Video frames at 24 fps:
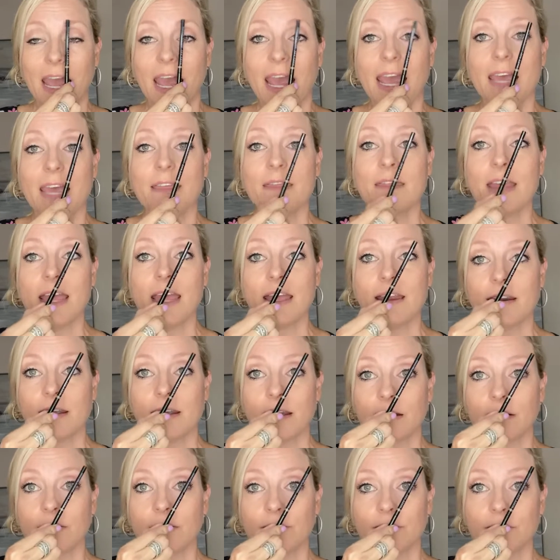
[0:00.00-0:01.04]
and then
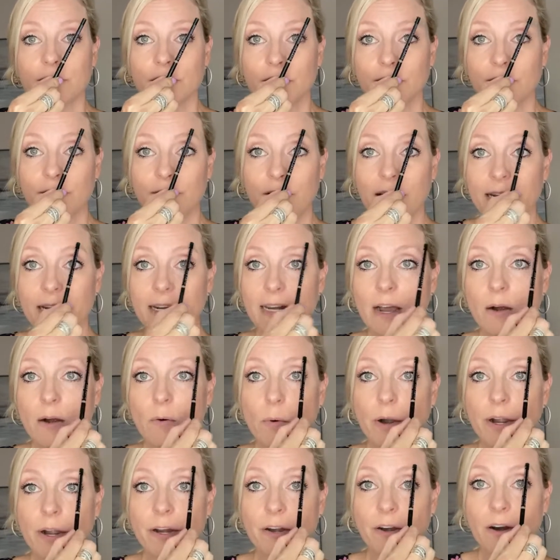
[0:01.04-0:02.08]
to find out
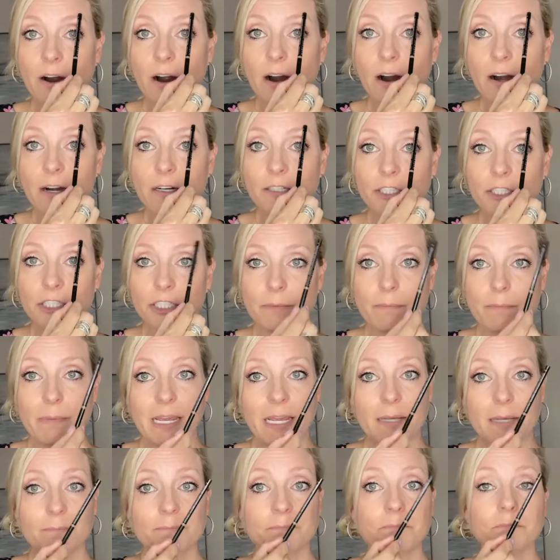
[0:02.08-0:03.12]
where your arch should
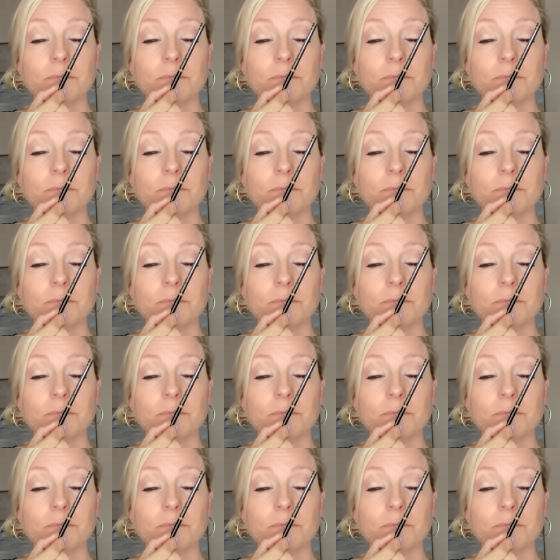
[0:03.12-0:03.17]
be